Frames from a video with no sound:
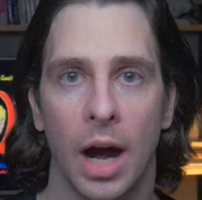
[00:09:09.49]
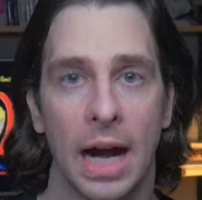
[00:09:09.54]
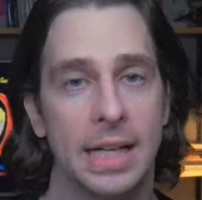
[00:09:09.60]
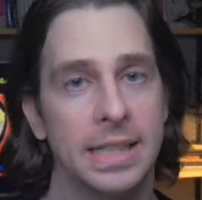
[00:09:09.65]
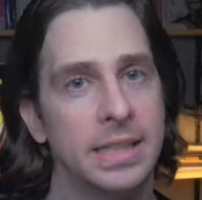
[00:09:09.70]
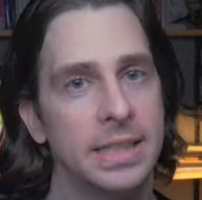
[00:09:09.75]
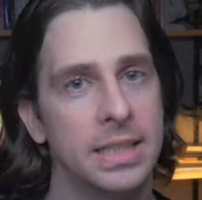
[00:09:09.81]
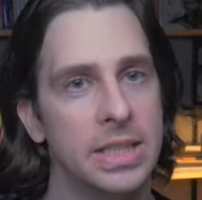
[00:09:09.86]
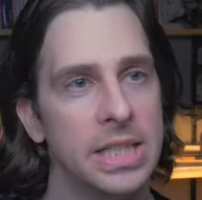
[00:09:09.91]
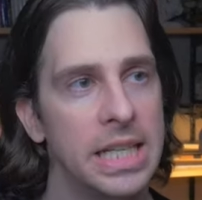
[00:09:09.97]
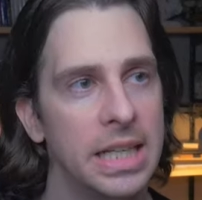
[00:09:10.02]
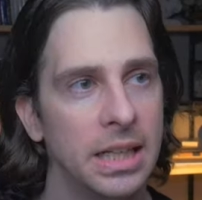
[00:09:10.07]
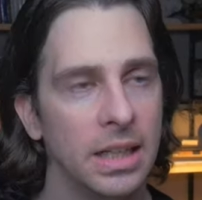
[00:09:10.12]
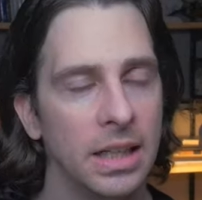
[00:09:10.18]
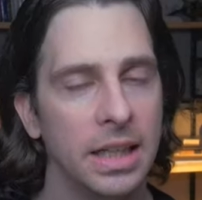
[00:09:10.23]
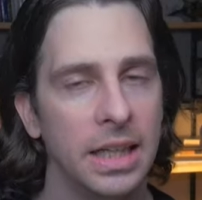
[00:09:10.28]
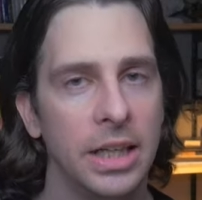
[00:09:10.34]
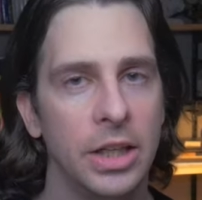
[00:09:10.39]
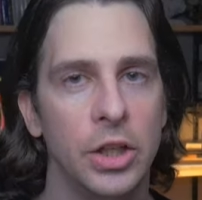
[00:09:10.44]

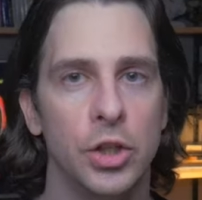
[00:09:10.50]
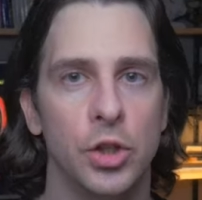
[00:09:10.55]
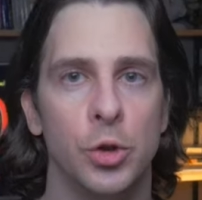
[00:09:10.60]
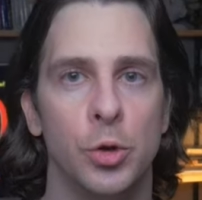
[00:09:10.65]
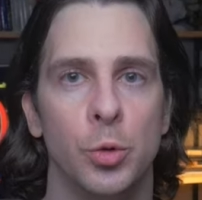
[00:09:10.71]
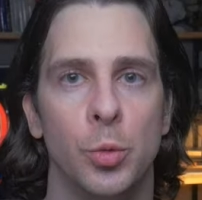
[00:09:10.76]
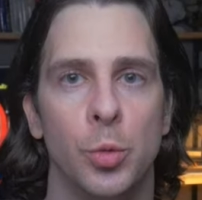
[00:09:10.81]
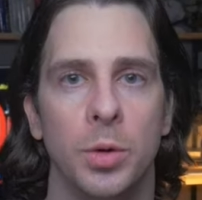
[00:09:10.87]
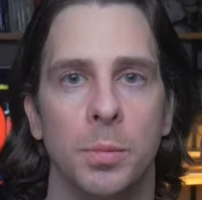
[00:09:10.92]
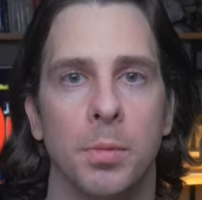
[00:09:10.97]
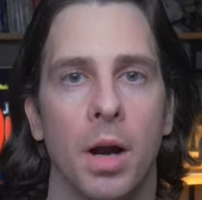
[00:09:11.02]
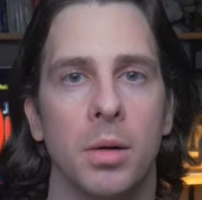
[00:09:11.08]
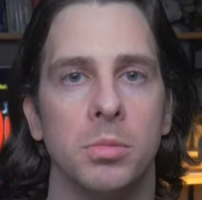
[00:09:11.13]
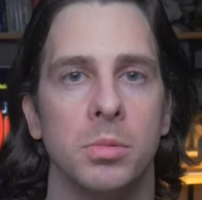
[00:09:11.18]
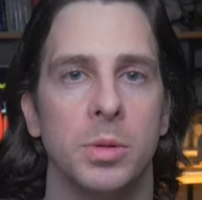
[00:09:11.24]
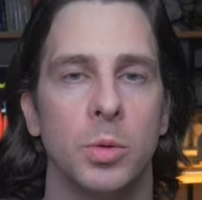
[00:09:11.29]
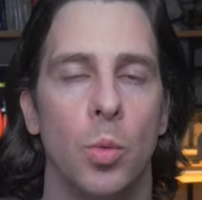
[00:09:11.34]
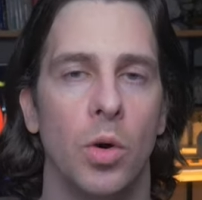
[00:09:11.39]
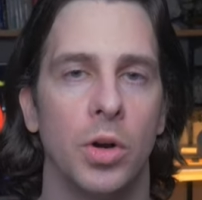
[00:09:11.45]
Ideally, you would
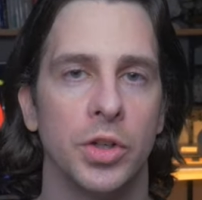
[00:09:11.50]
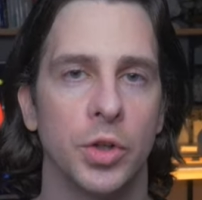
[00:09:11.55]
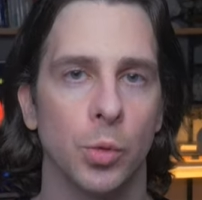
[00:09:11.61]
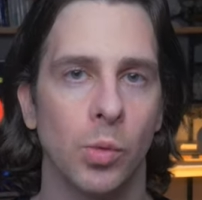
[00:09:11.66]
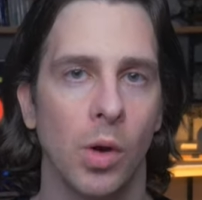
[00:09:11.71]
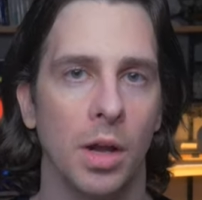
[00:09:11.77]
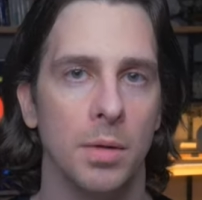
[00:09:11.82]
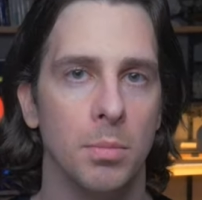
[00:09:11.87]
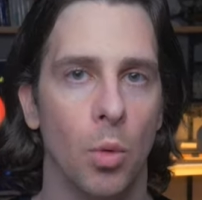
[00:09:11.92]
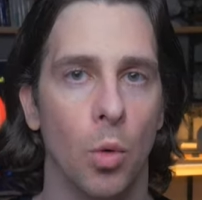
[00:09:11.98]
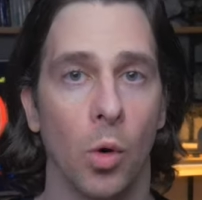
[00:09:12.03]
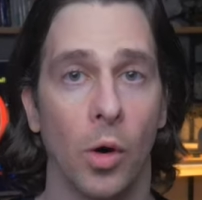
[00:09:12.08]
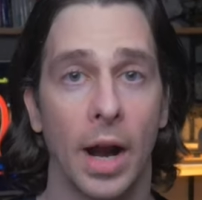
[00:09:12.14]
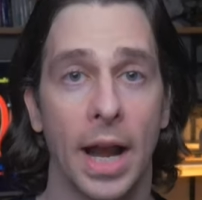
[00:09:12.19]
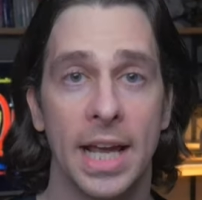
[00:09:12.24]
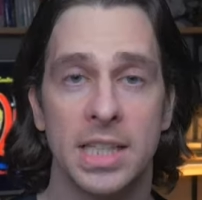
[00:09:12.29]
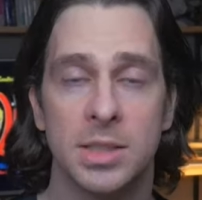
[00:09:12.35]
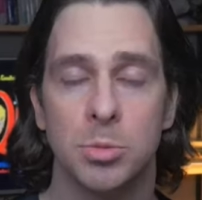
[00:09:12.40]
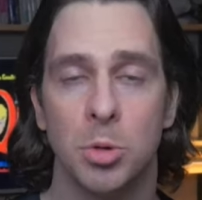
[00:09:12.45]
probably want to run more
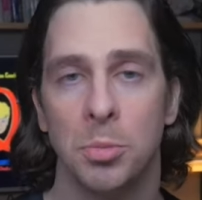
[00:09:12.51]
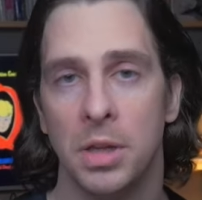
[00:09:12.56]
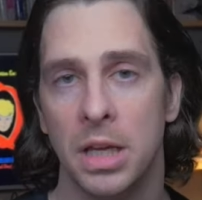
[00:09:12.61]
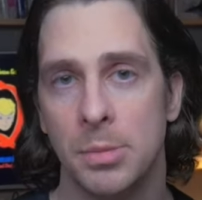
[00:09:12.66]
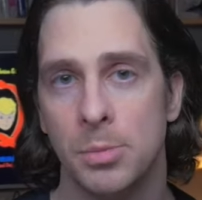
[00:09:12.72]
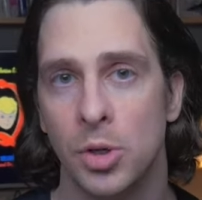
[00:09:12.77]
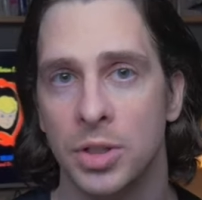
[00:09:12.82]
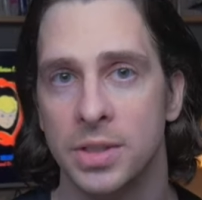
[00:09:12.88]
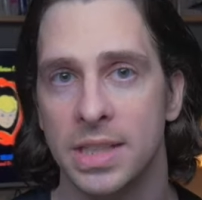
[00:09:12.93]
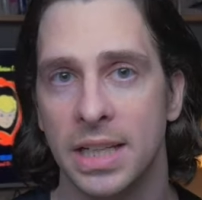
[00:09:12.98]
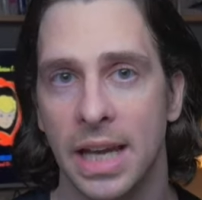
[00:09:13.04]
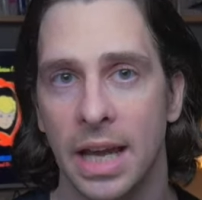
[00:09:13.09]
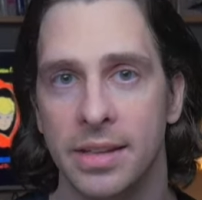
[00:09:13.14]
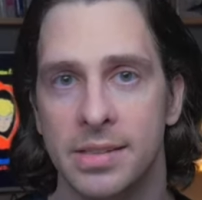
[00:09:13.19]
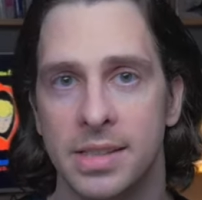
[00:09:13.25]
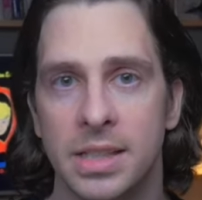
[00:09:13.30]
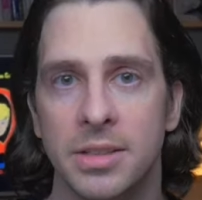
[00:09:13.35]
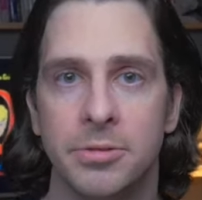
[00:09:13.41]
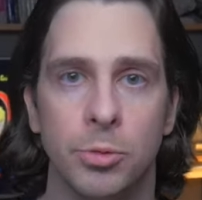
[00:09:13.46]
Ansible playbooks
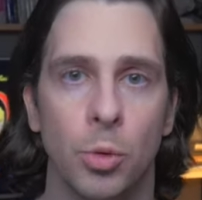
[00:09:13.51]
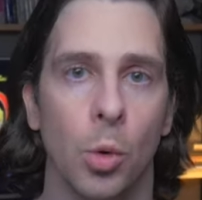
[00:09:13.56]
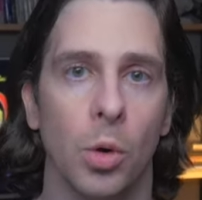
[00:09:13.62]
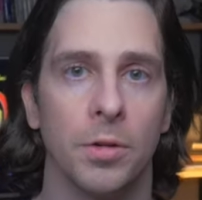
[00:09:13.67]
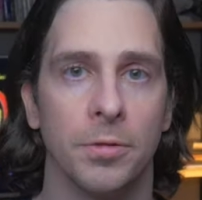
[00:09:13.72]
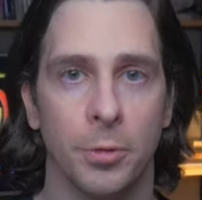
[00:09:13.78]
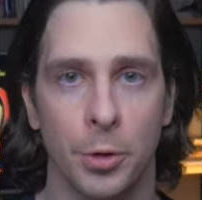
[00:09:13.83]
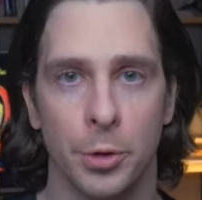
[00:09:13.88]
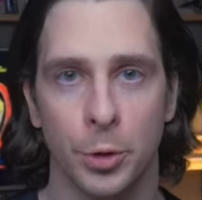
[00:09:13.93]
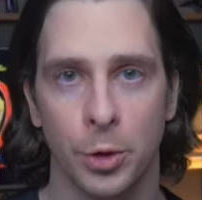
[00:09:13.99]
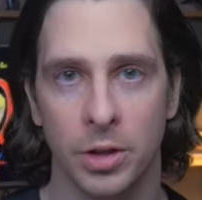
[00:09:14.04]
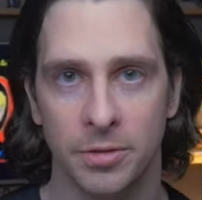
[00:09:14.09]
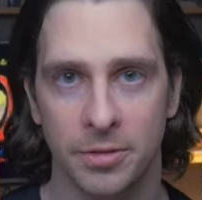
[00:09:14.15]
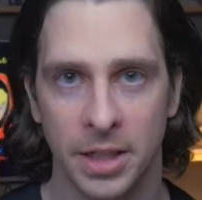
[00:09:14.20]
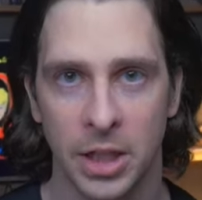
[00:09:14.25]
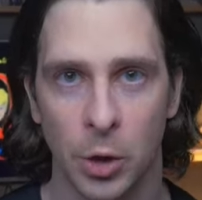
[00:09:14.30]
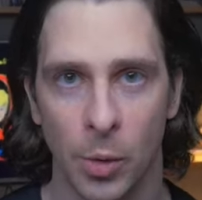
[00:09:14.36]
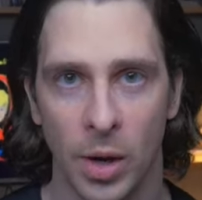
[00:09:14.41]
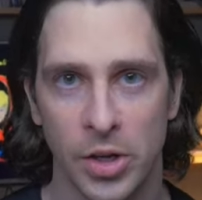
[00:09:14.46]
against it for further
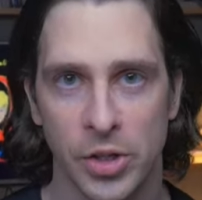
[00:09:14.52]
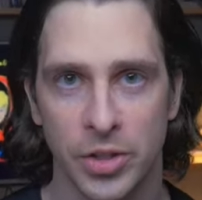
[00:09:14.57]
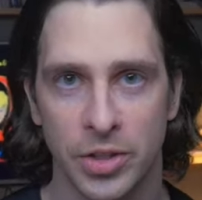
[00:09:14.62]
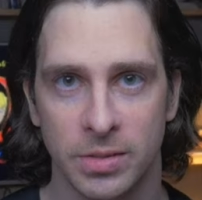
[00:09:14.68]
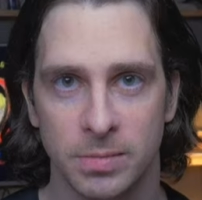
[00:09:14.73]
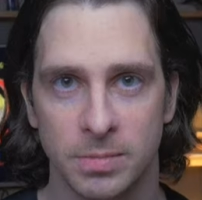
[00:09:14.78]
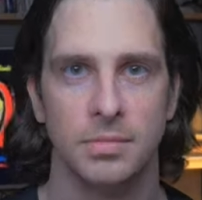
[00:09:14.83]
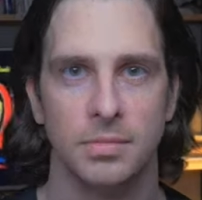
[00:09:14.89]
configuration.